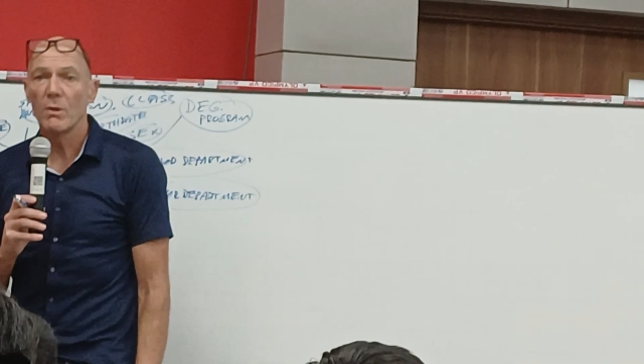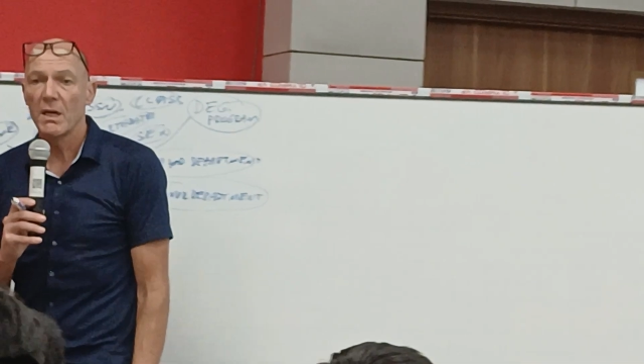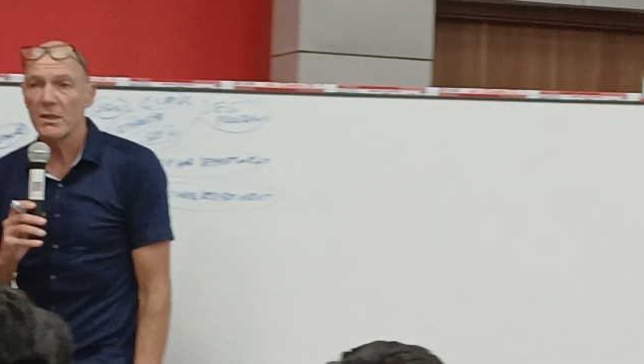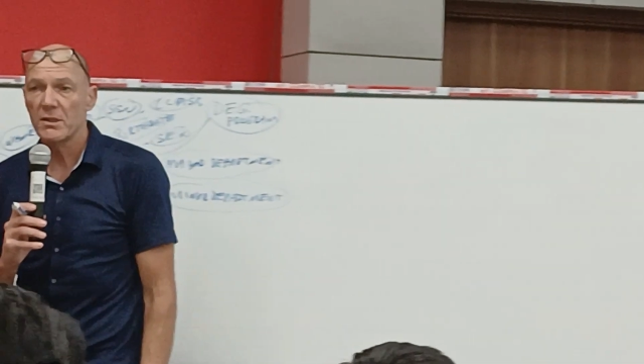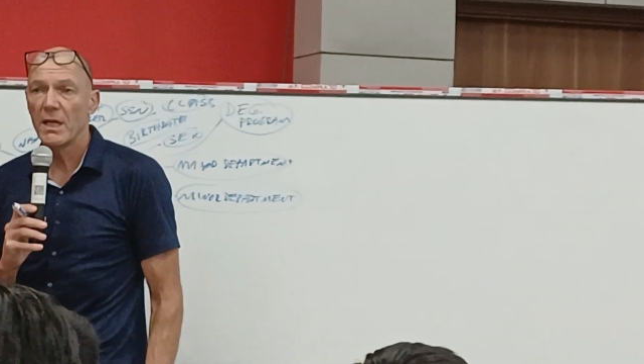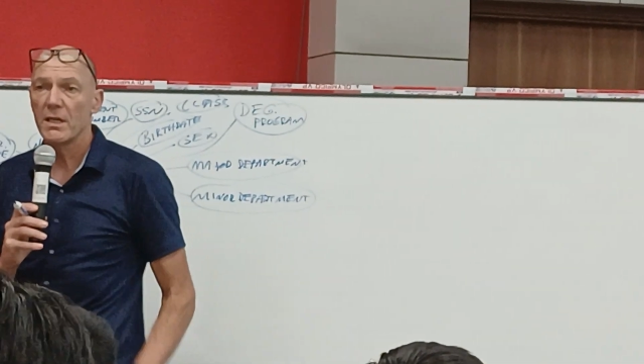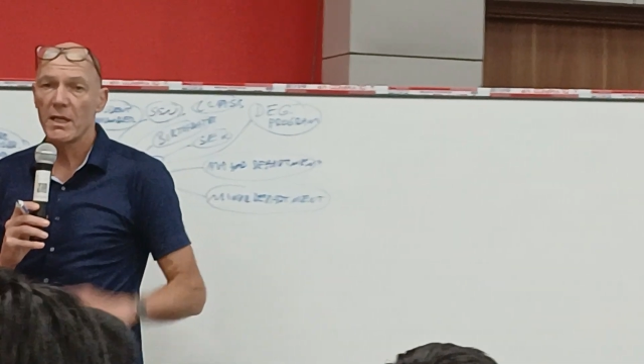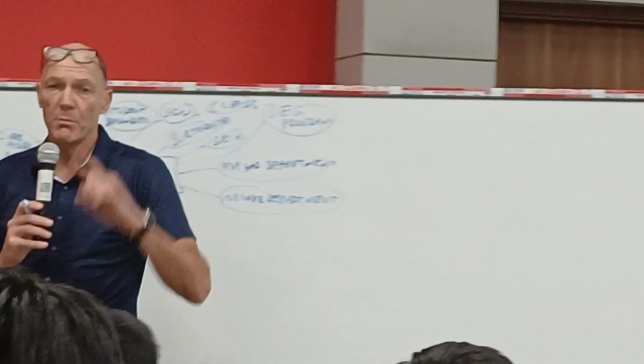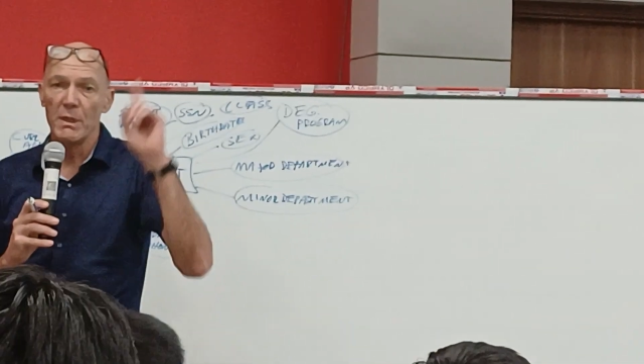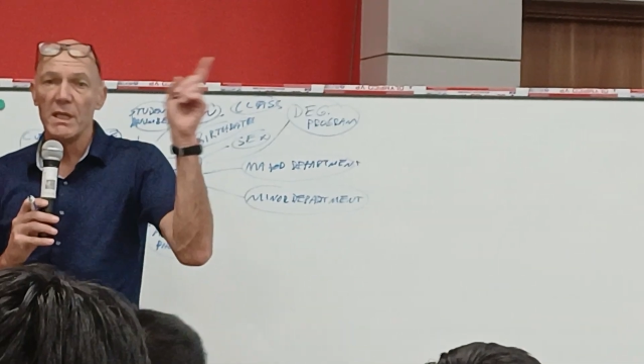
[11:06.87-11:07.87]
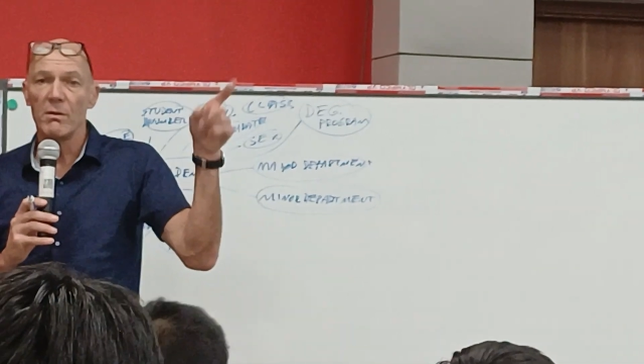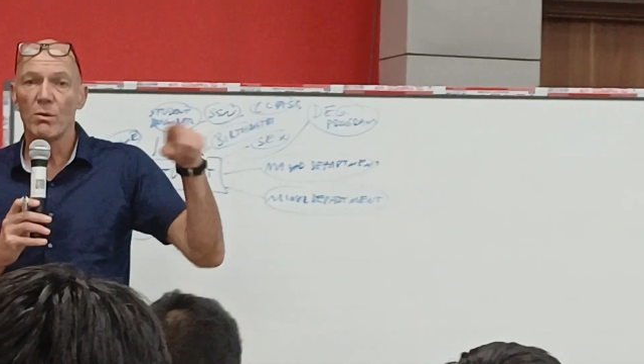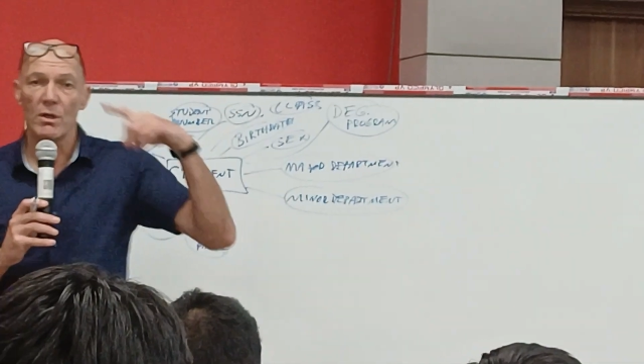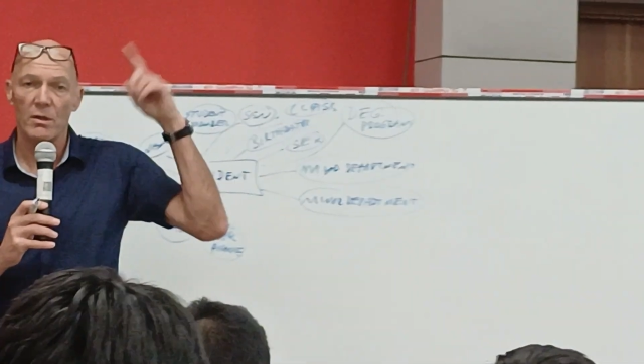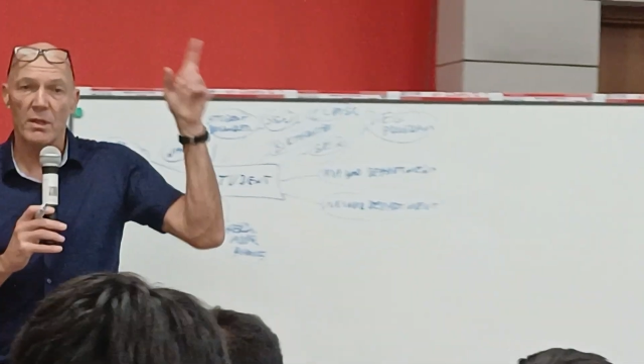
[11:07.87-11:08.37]
to understand that mini
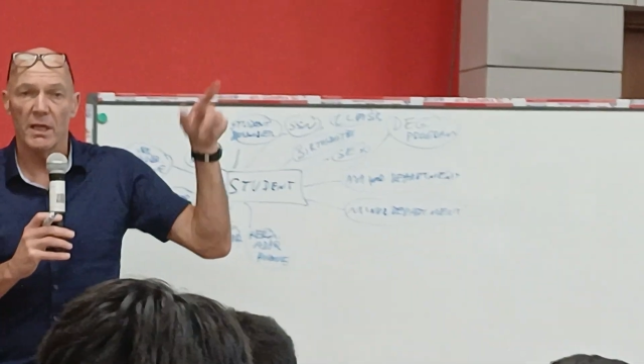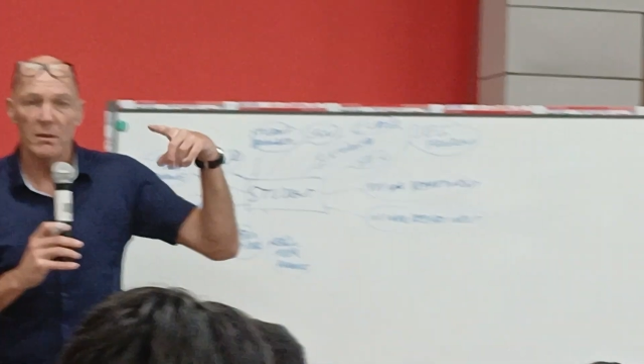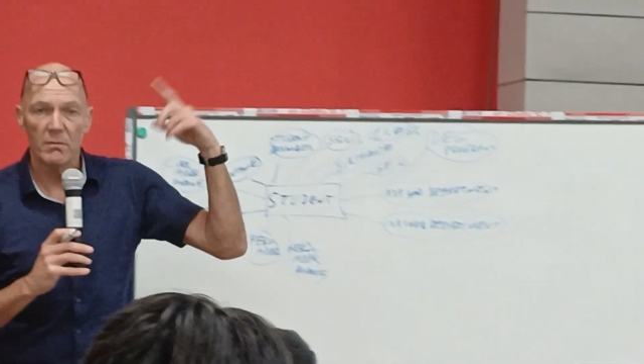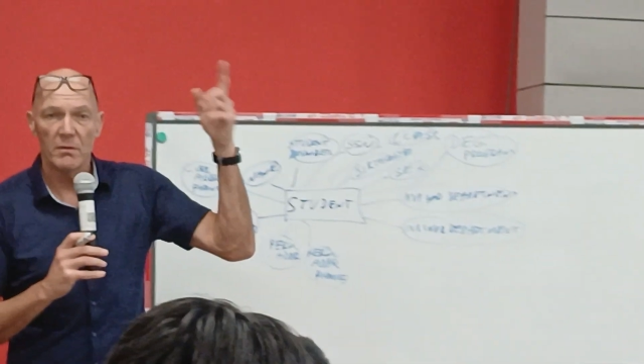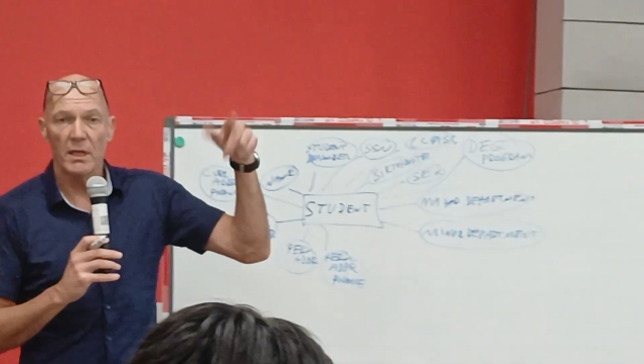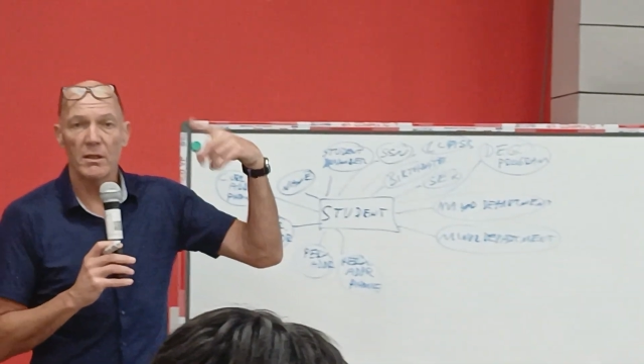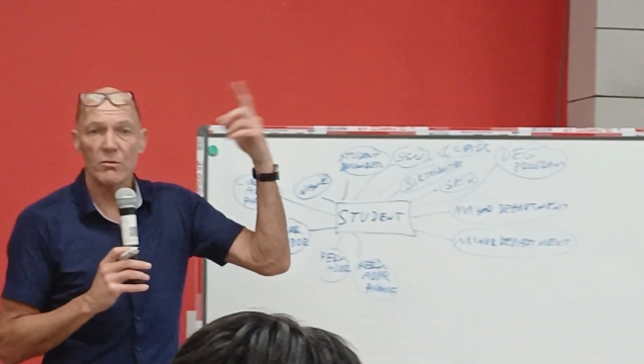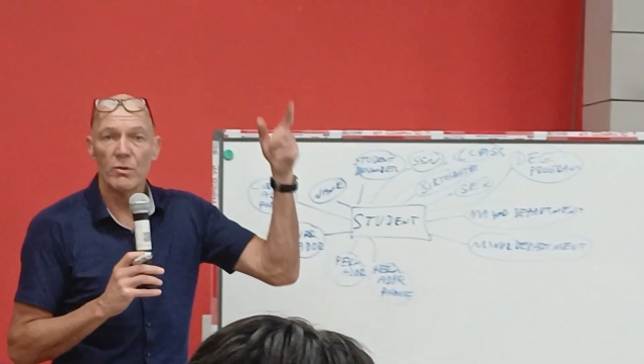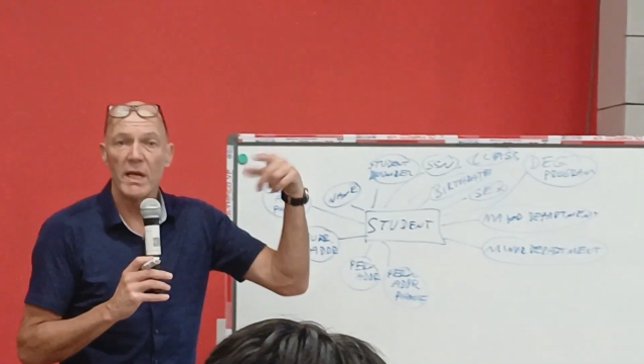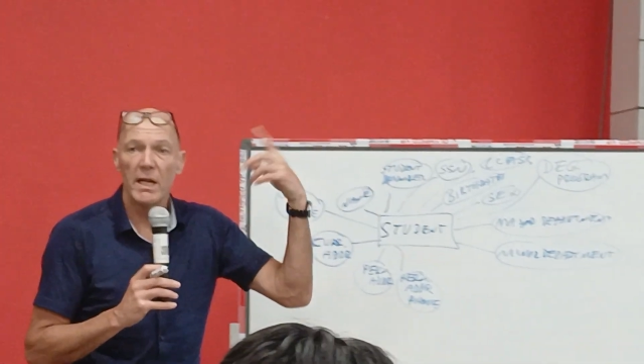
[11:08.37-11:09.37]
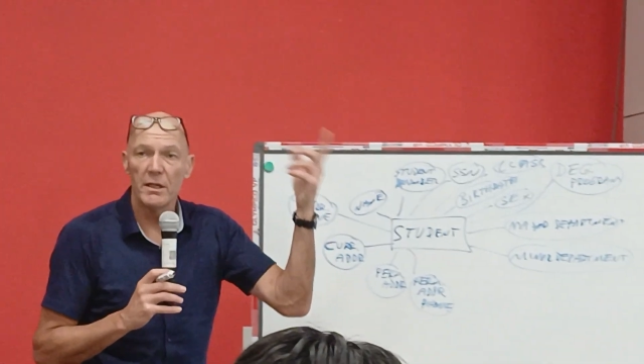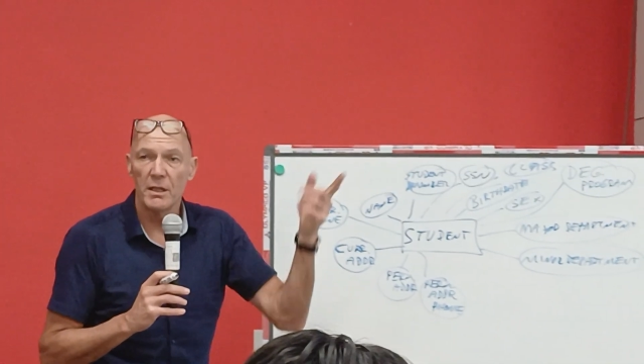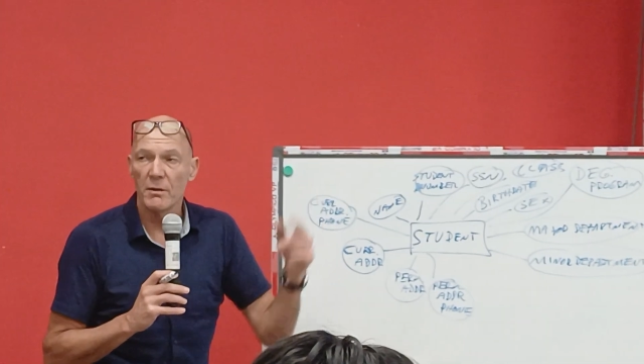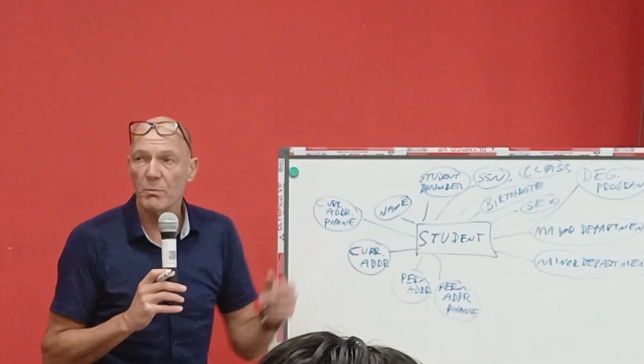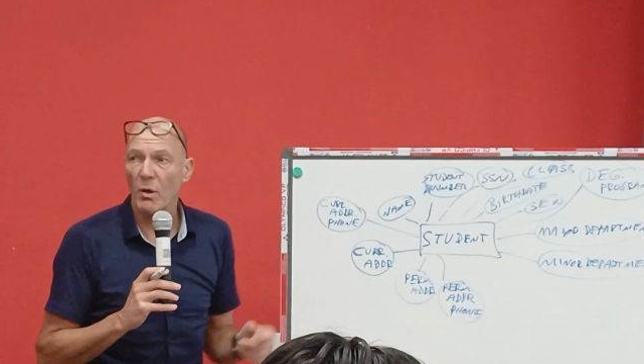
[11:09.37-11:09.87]
world, that the
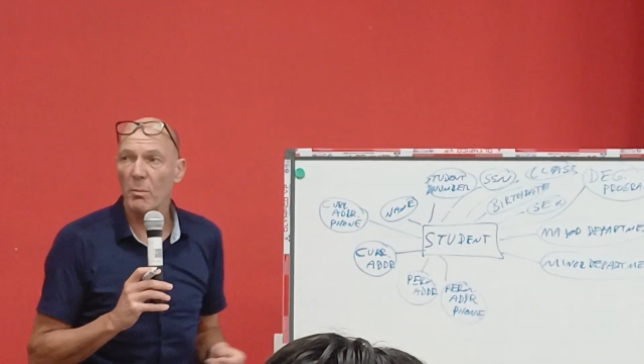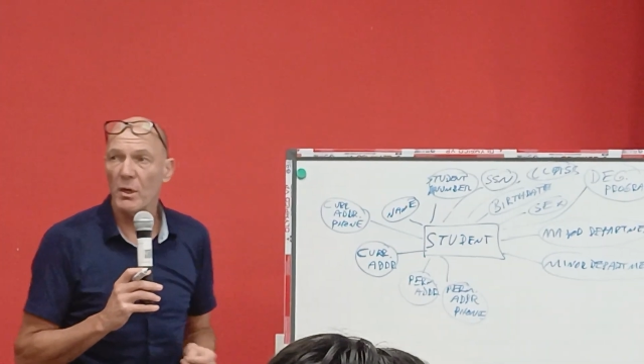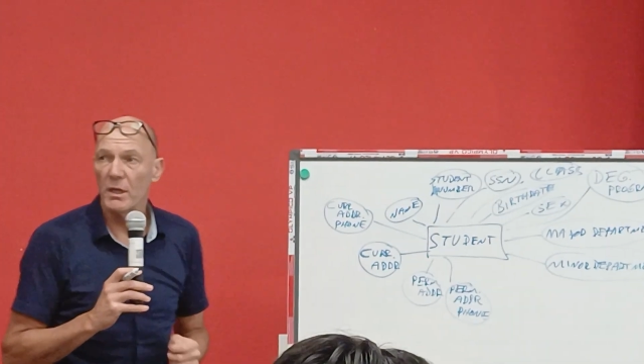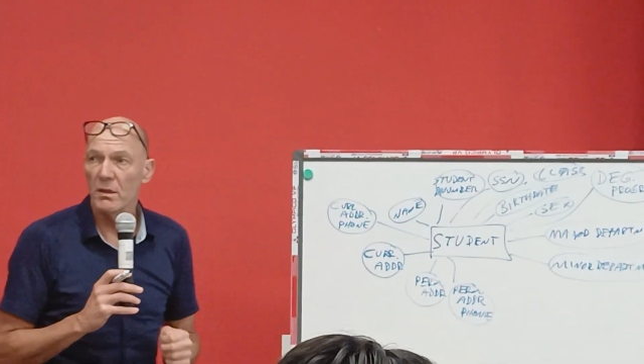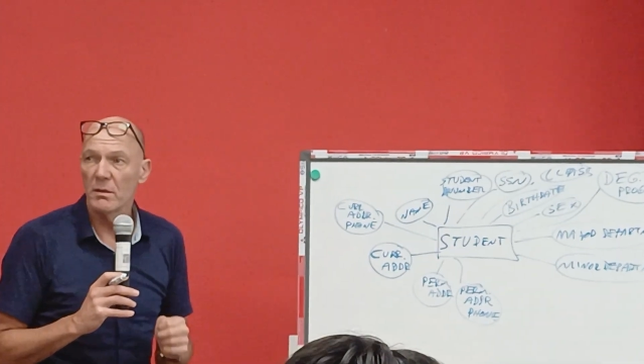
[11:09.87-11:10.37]
reality properly.